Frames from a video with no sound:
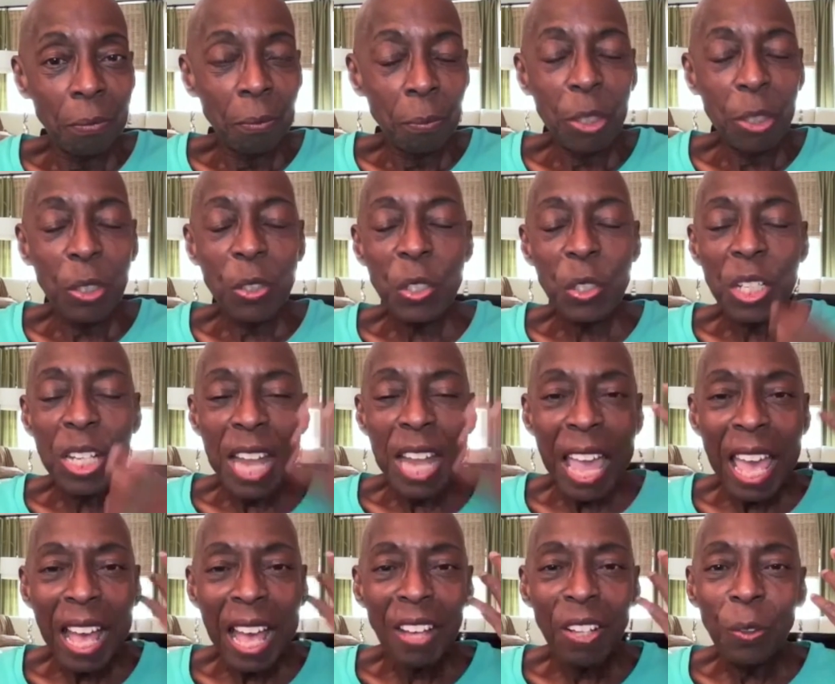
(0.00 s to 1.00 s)
Because
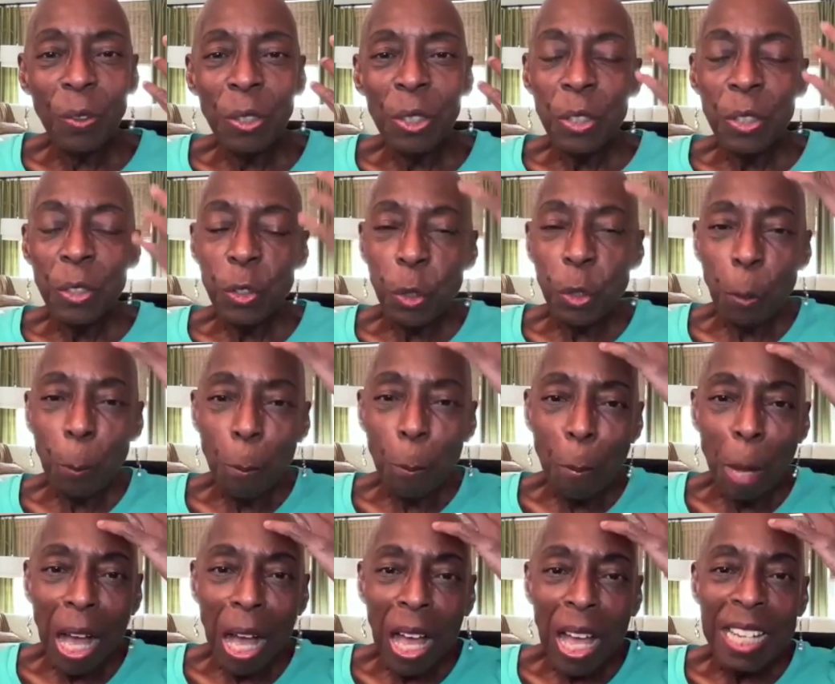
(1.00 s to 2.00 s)
now your
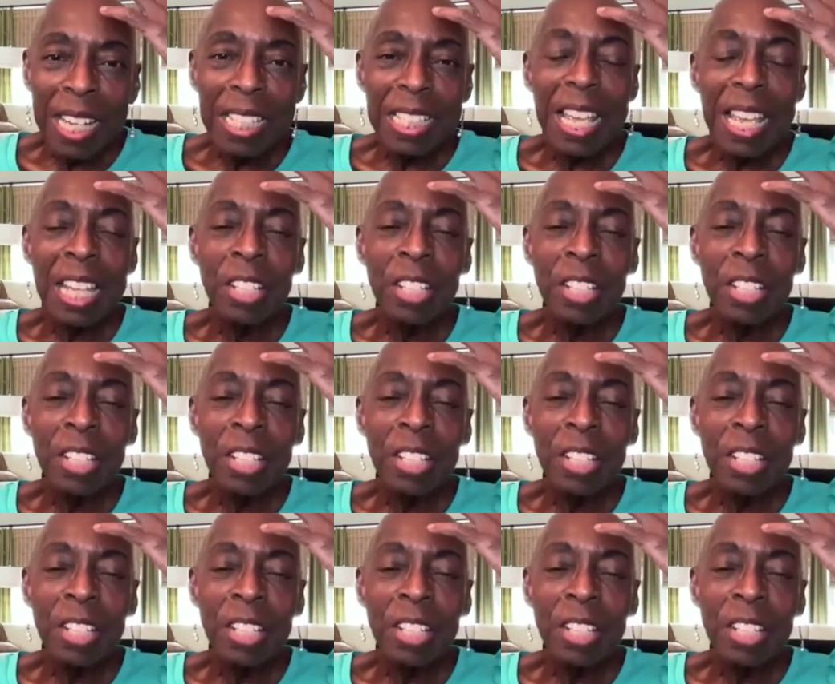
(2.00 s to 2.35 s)
mind